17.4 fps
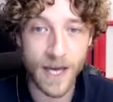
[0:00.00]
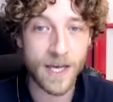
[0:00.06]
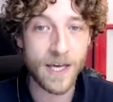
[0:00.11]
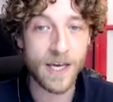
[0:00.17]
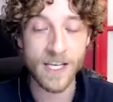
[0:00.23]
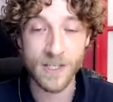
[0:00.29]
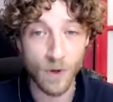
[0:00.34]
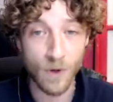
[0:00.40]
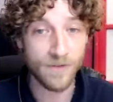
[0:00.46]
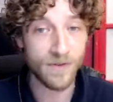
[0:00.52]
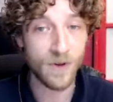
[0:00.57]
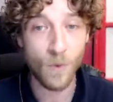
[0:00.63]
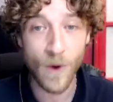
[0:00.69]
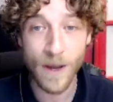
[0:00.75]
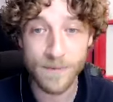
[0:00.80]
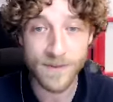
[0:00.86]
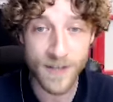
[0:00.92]
is one of the
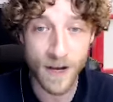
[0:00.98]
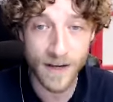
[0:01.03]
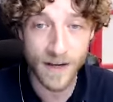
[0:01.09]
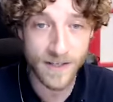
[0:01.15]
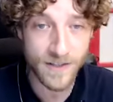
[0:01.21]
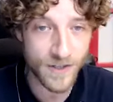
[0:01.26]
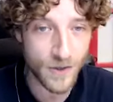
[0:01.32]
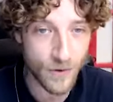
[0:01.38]
websites.